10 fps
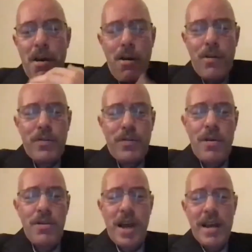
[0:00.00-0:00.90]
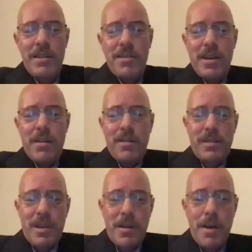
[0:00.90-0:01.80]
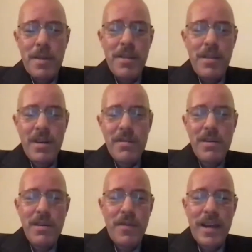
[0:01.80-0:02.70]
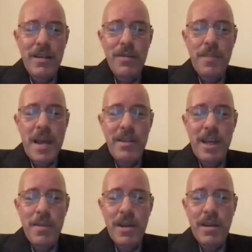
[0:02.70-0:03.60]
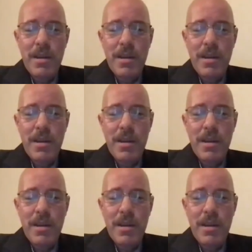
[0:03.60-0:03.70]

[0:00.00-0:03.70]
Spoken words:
as far as I can tell. I mean, the effect of the pandemic,